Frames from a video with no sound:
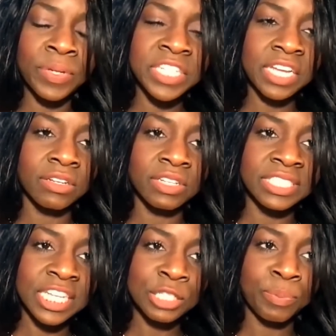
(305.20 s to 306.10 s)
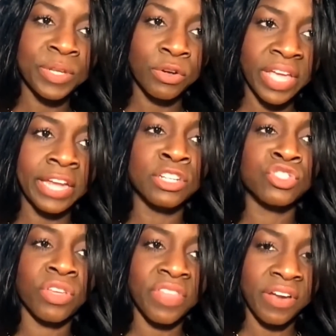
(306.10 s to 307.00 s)
particular discipline or
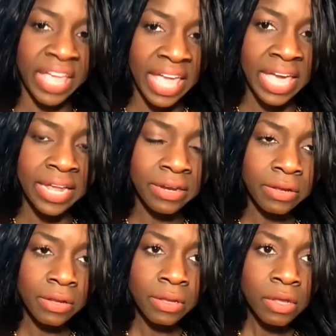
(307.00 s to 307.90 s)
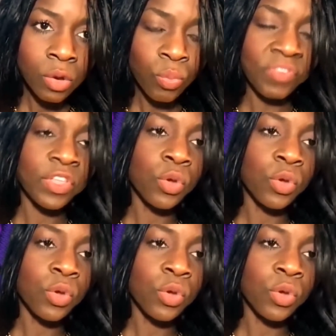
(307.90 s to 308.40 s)
industry they're in, whether